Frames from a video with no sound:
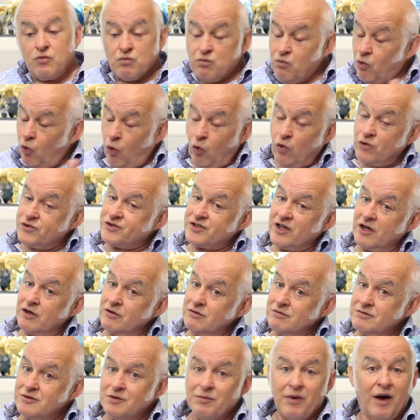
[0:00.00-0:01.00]
Also,
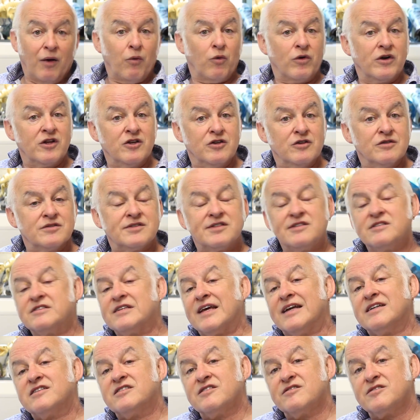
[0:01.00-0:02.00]
you might want to use your
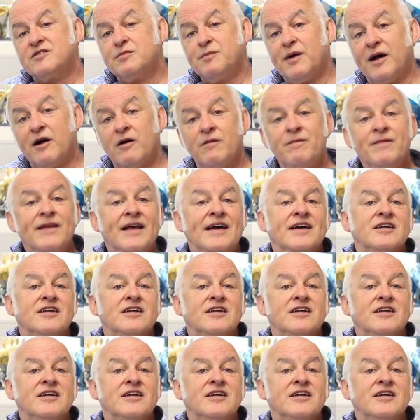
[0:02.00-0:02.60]
sense of smell